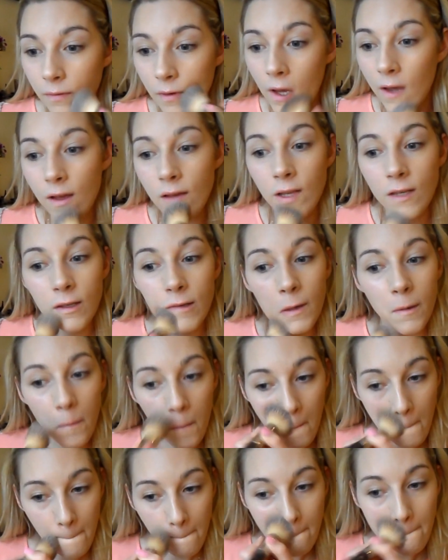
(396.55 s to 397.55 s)
first,
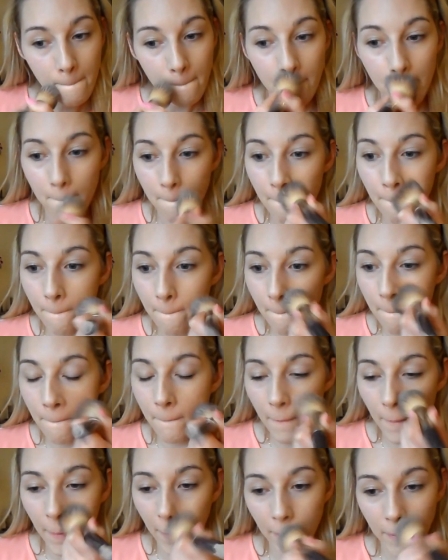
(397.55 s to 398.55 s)

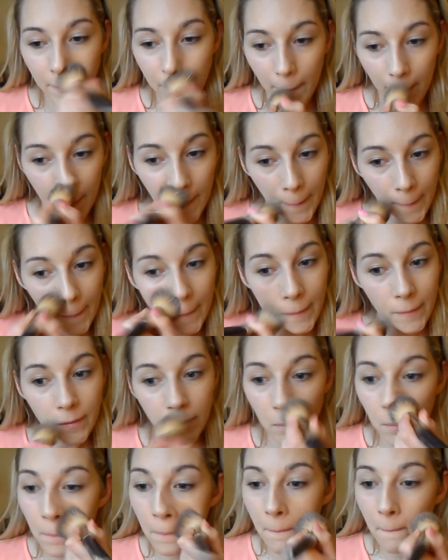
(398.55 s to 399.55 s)
under my
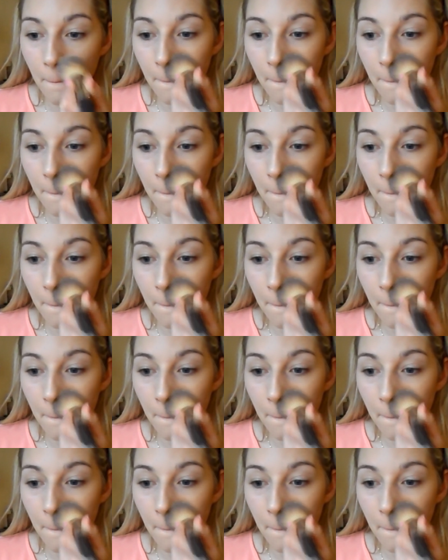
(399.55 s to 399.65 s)
nose.